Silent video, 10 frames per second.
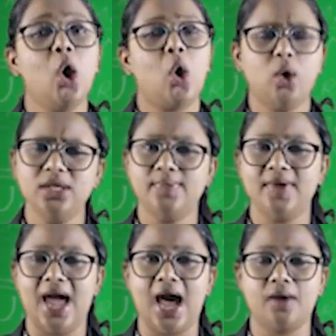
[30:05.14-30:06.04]
all
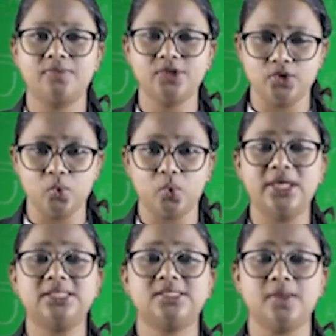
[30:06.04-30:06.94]
we have to do
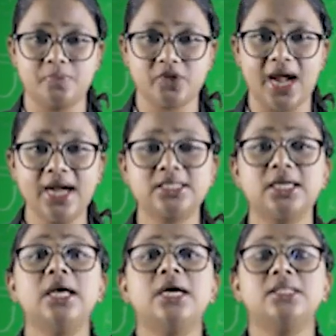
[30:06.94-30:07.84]
is subtract
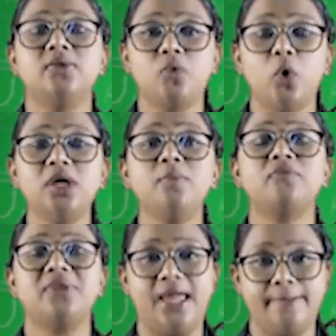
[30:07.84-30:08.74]
the volume
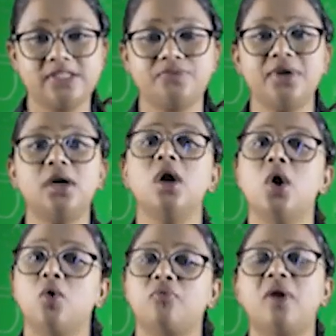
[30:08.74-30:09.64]
of the hemisphere
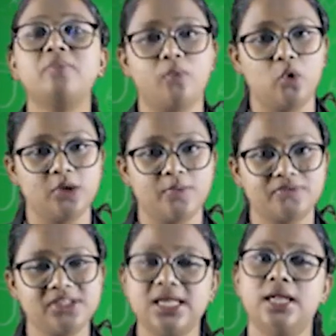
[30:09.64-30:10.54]
from the volume of
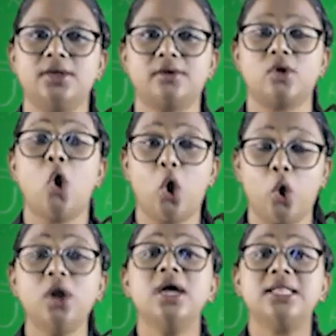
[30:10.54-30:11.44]
the cylinder,
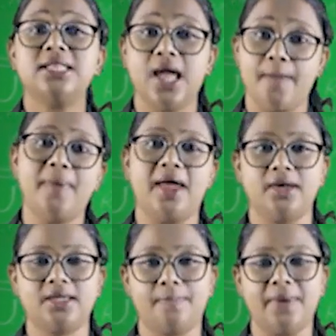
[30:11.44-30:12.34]
or the
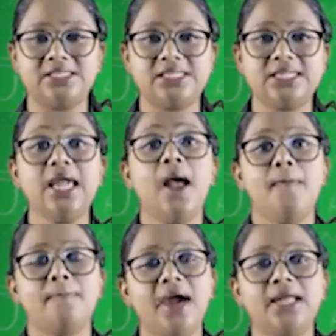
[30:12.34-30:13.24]
apparent capacity
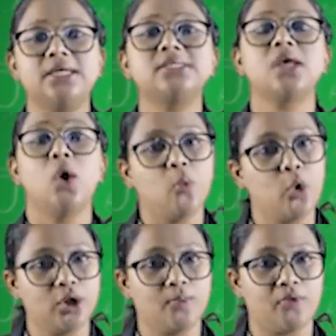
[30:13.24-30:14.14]
minus
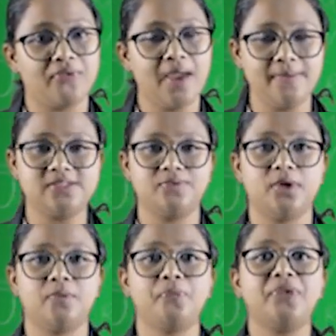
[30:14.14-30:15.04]
volume of
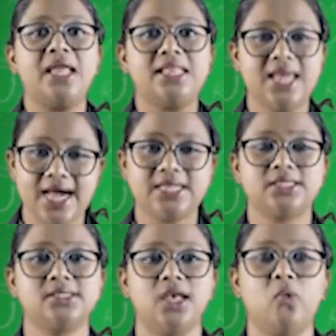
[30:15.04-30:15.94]
hemisphere.
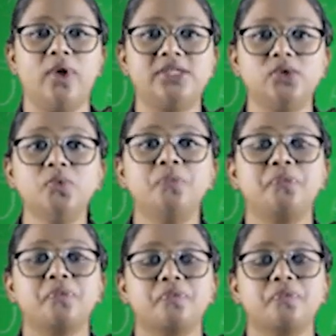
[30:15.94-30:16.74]
That is equal to